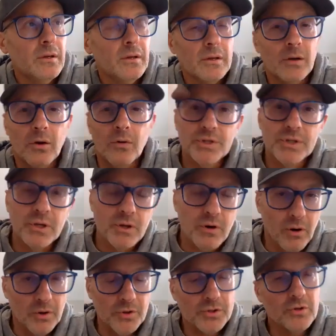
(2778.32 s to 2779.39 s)
We see
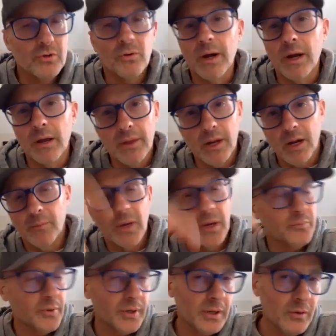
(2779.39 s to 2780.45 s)
Carlos Correa, and then I might
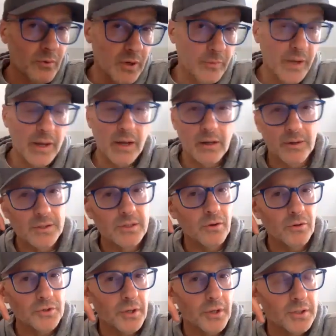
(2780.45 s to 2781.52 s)
bring in one of my analysts,
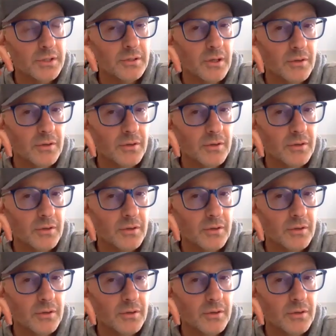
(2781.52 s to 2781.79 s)
Justin.